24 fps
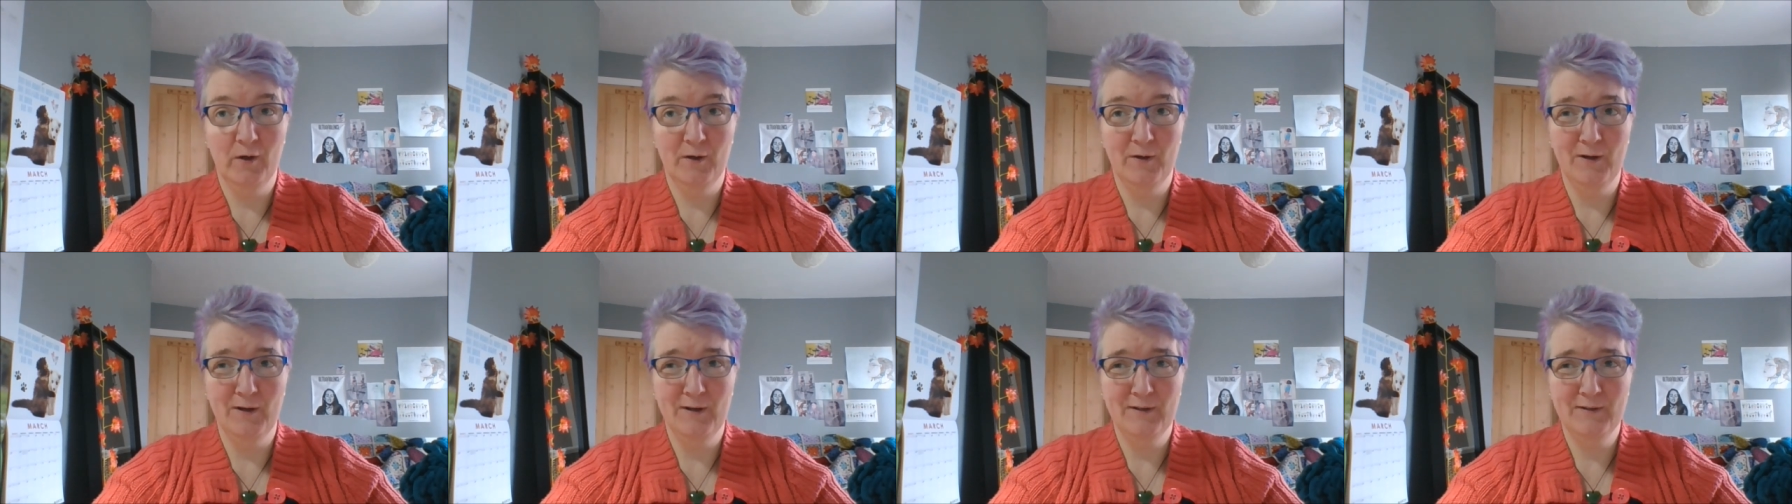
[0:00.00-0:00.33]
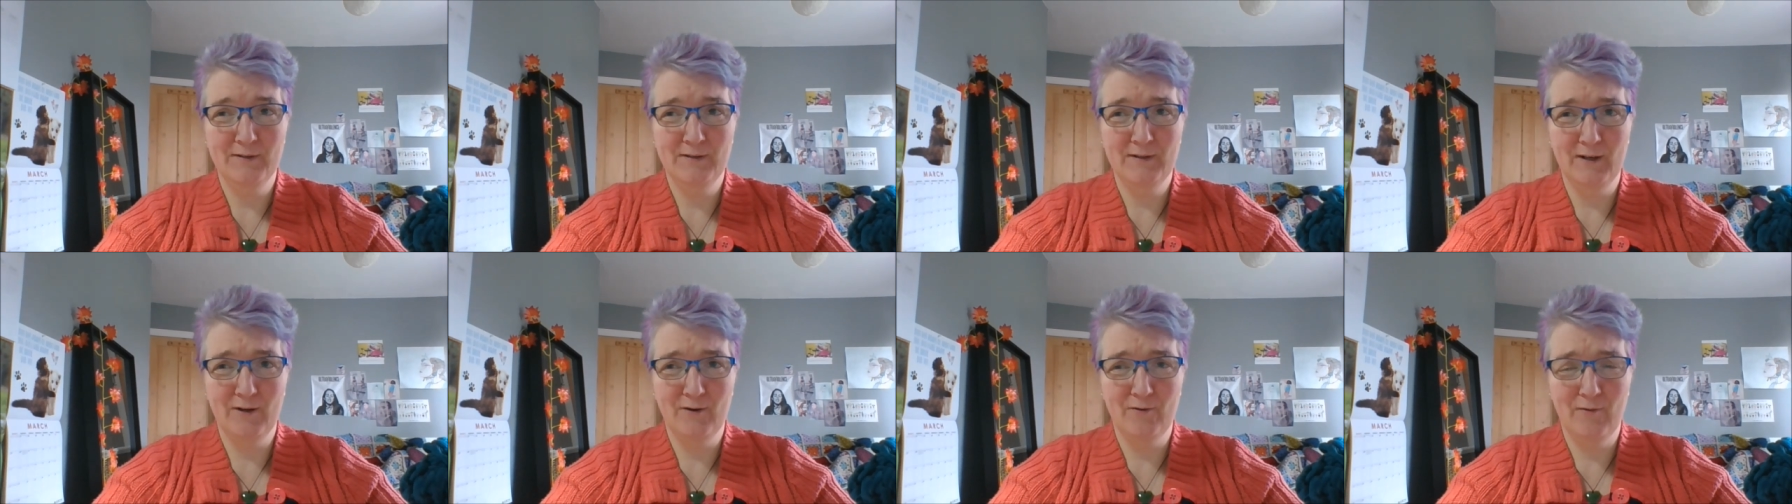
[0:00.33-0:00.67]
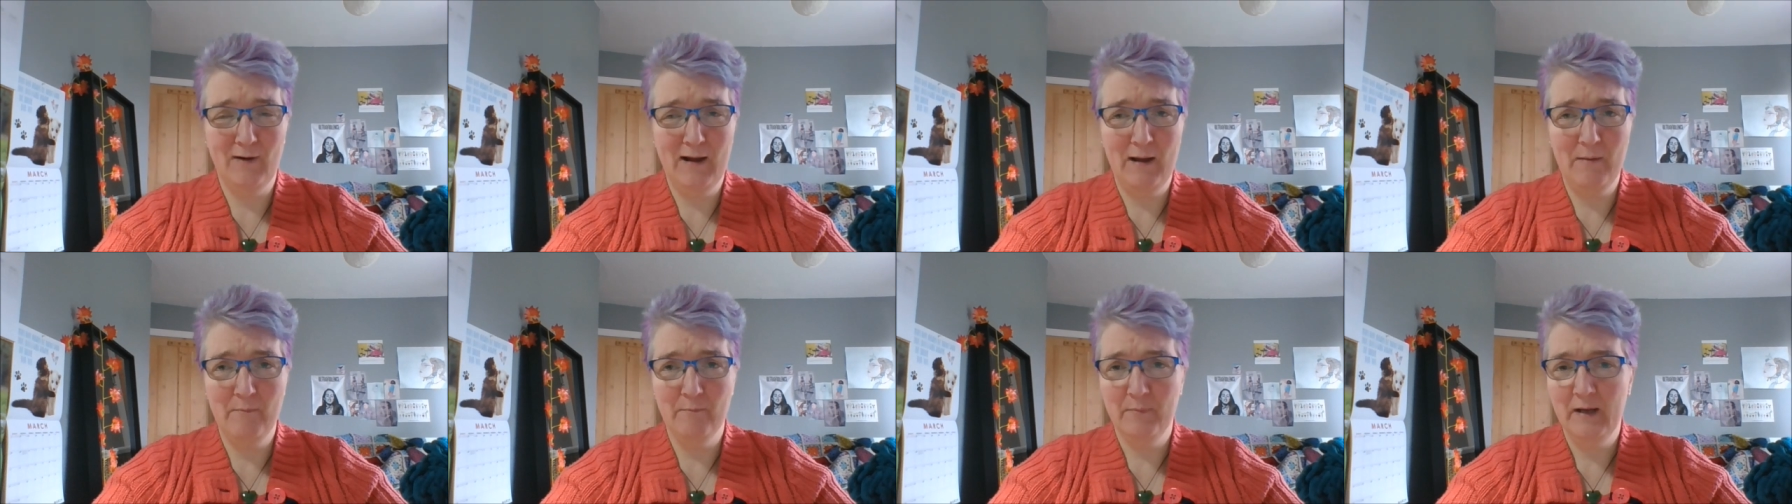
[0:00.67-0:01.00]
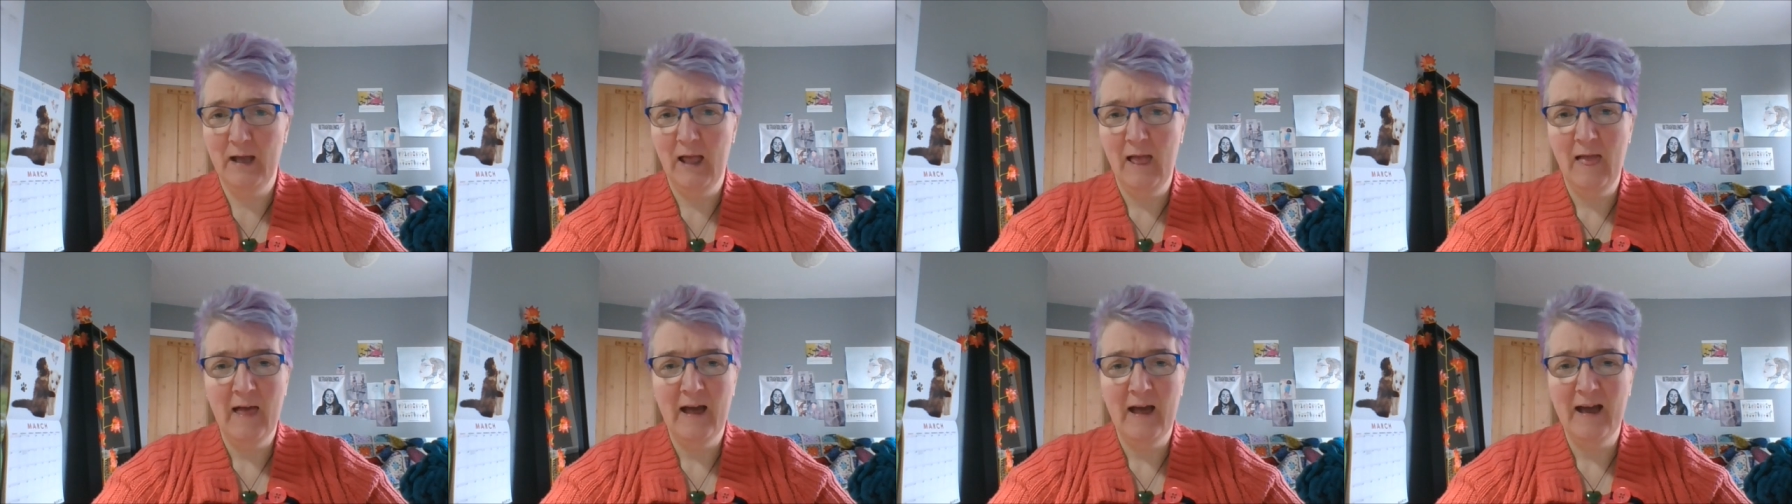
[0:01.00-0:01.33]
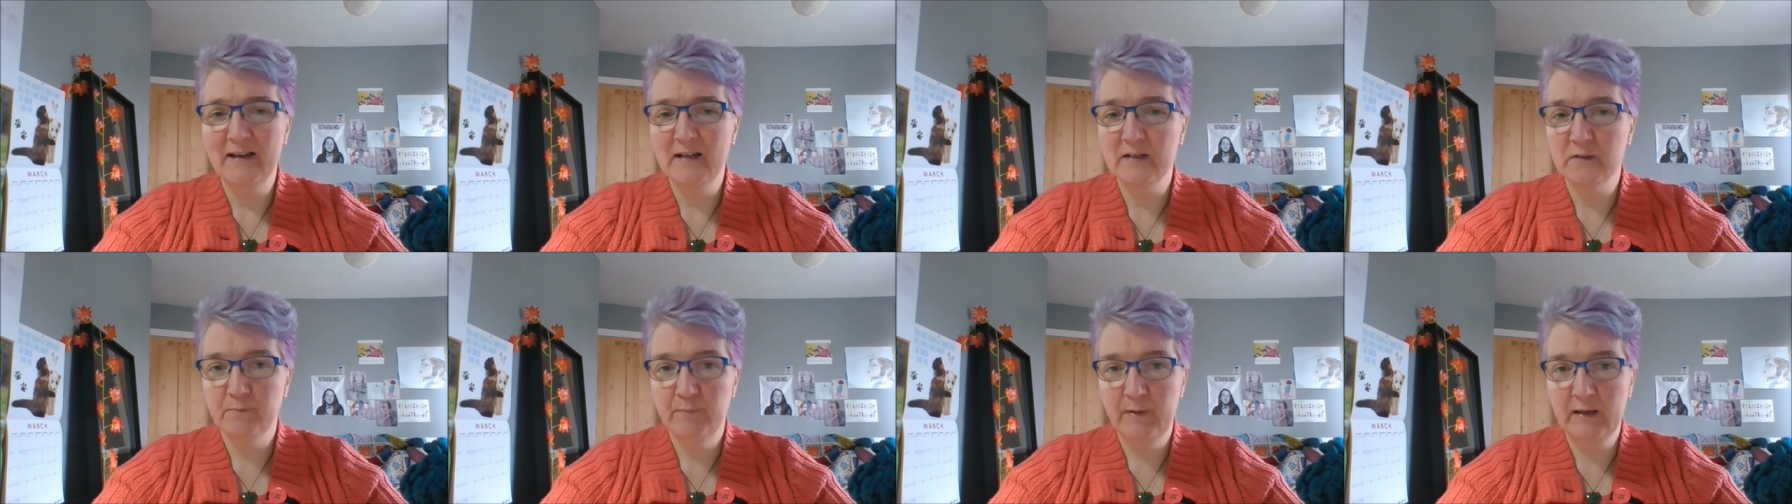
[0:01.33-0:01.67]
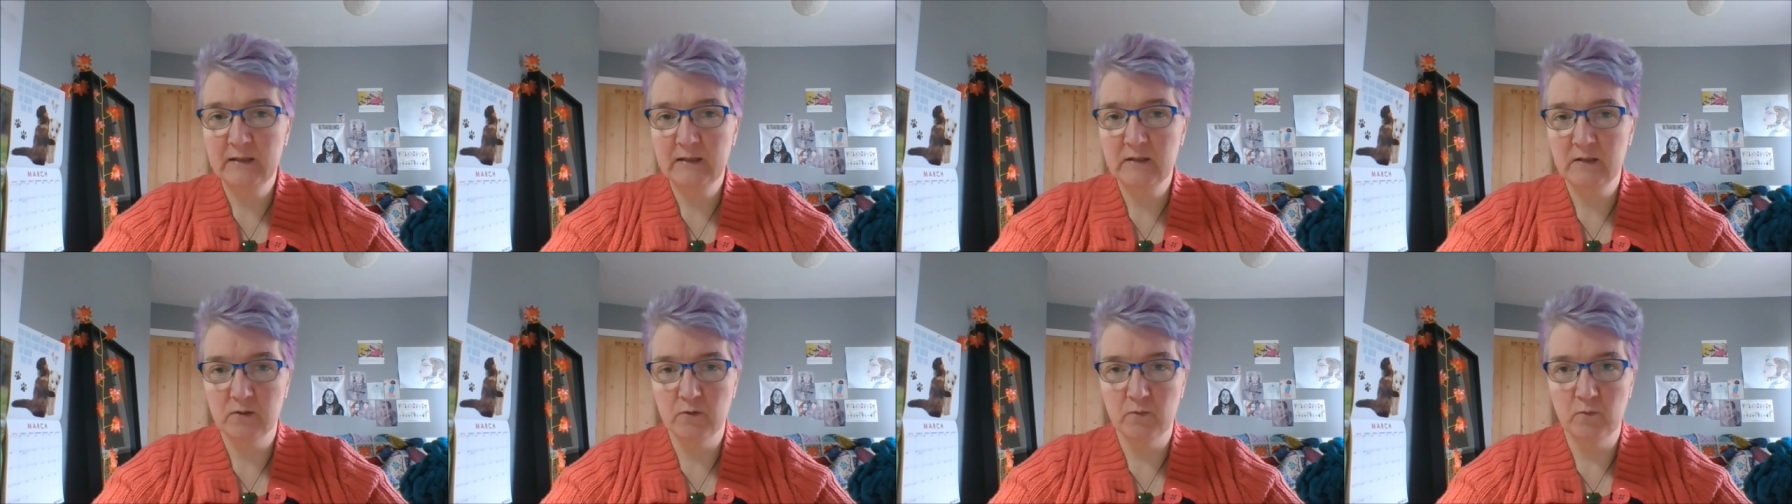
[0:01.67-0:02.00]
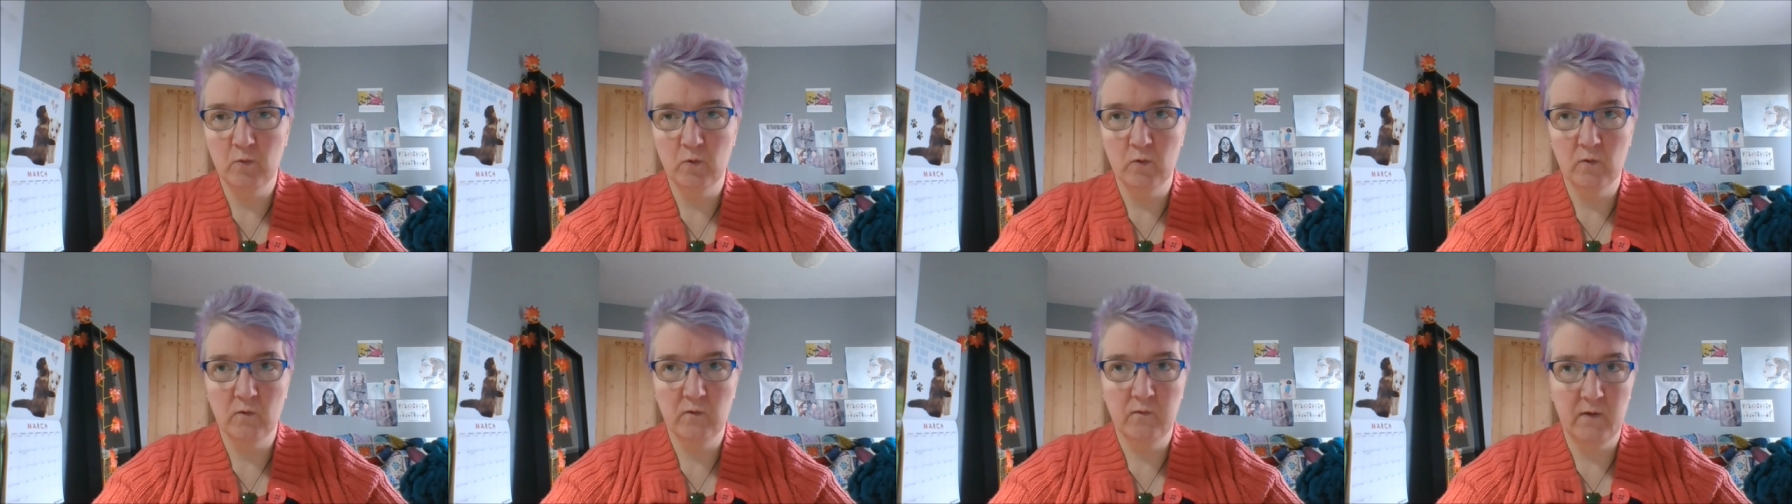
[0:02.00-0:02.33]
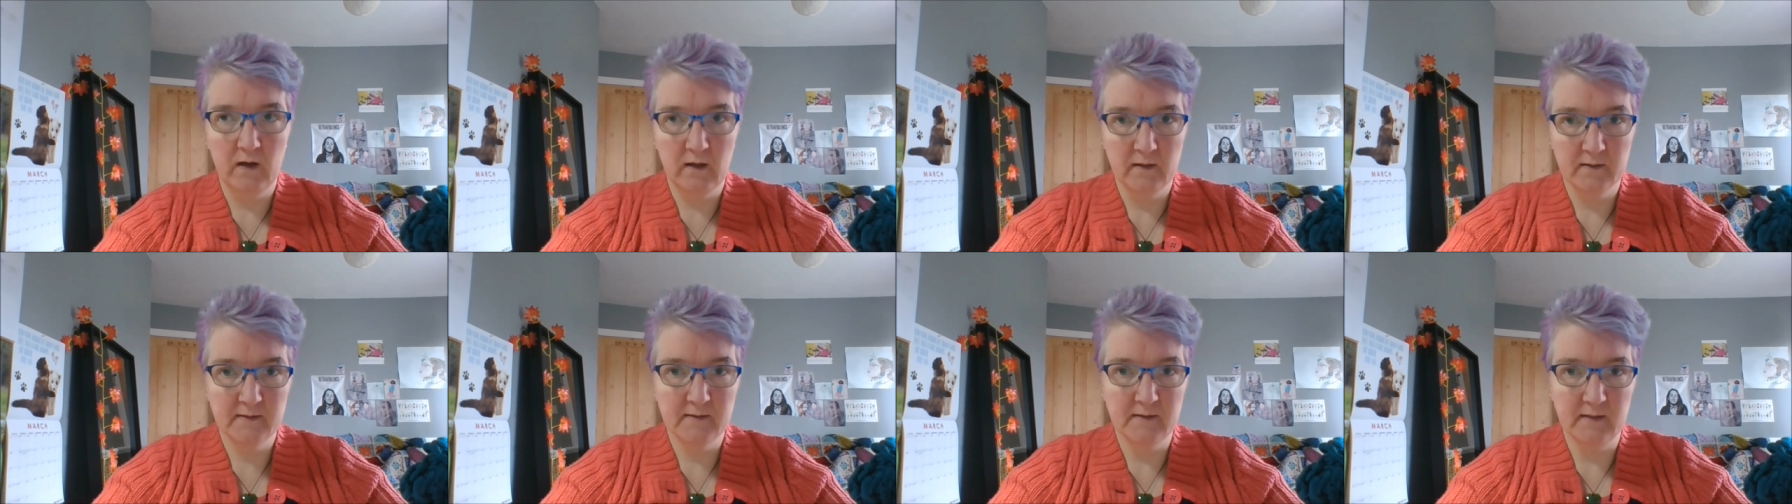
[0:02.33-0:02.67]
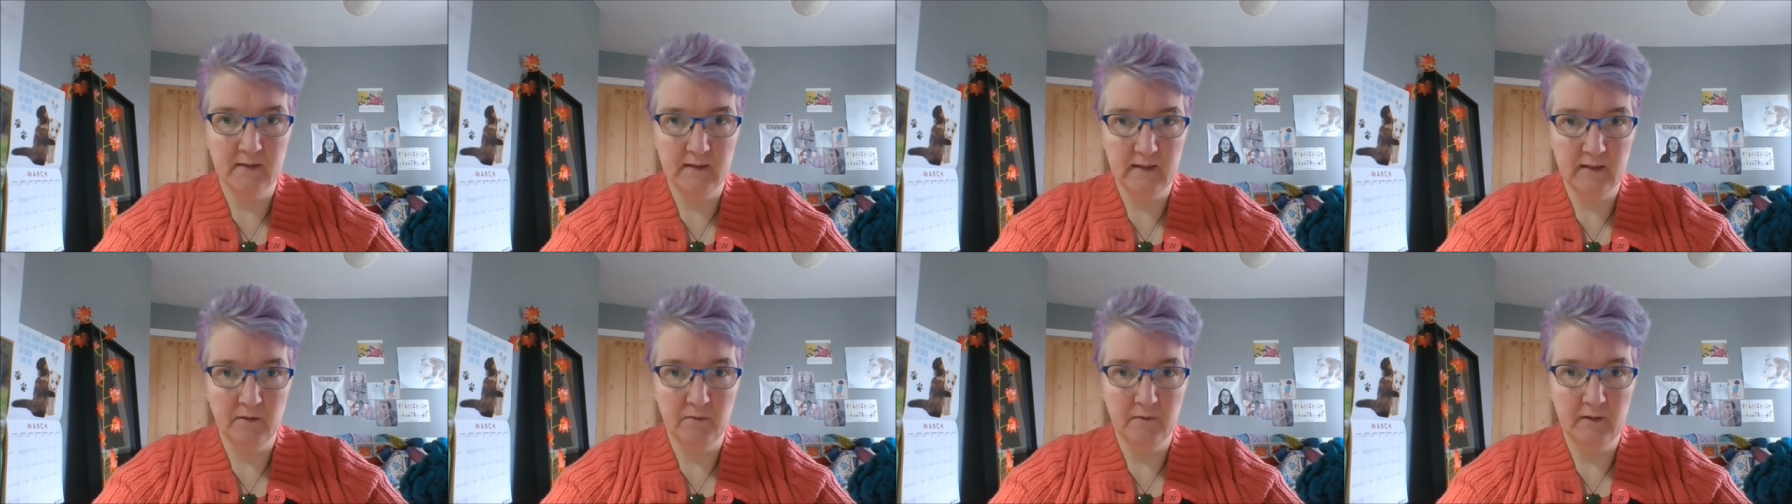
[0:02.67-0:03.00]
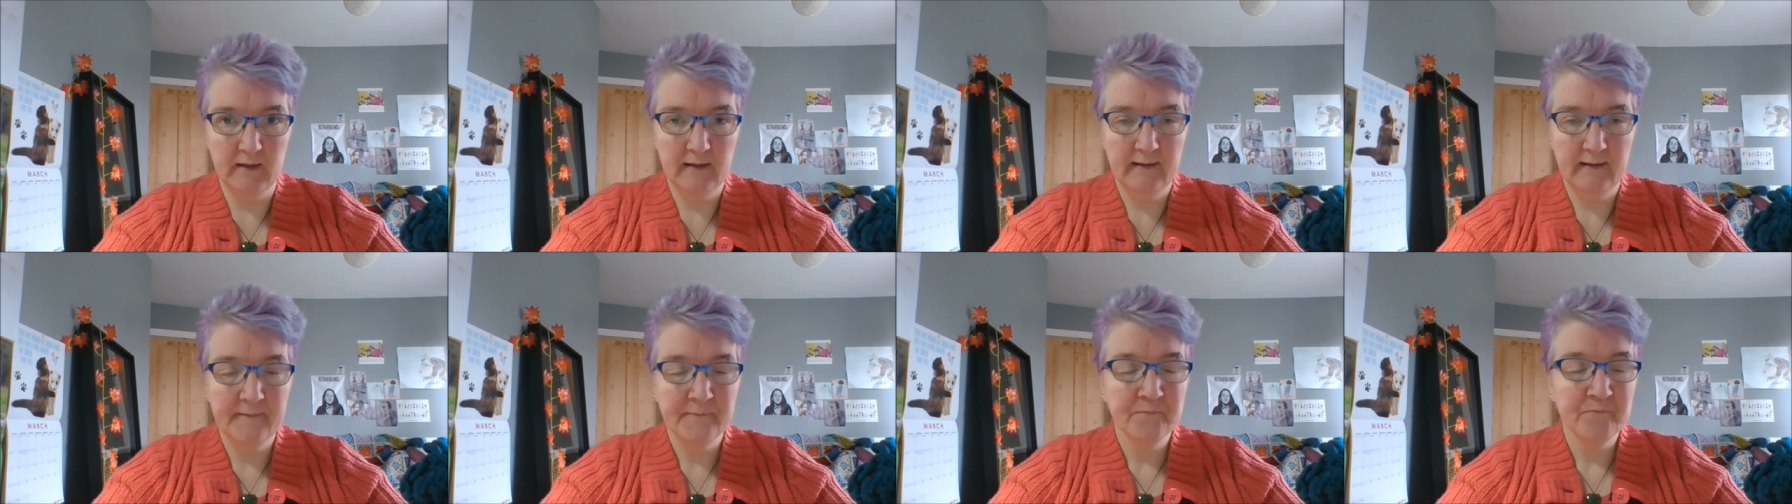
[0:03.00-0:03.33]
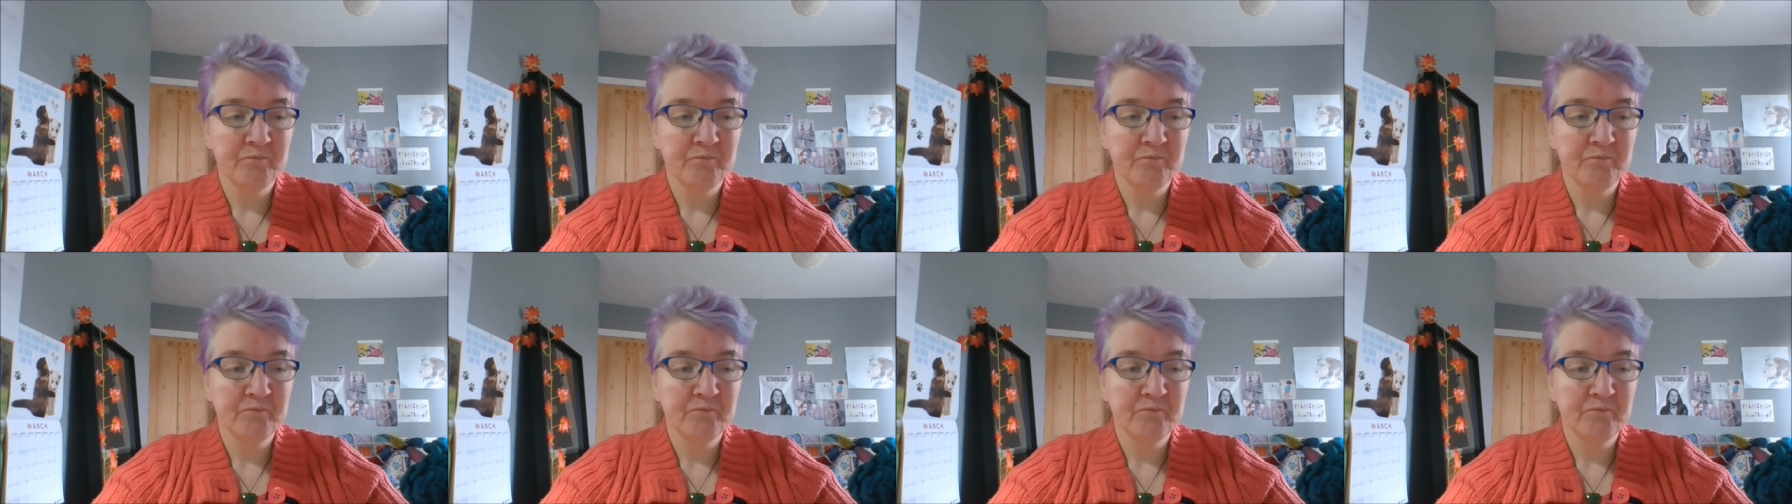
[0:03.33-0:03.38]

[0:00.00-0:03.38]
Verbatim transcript: I got a cramp, and it's better to walk fasted anyway.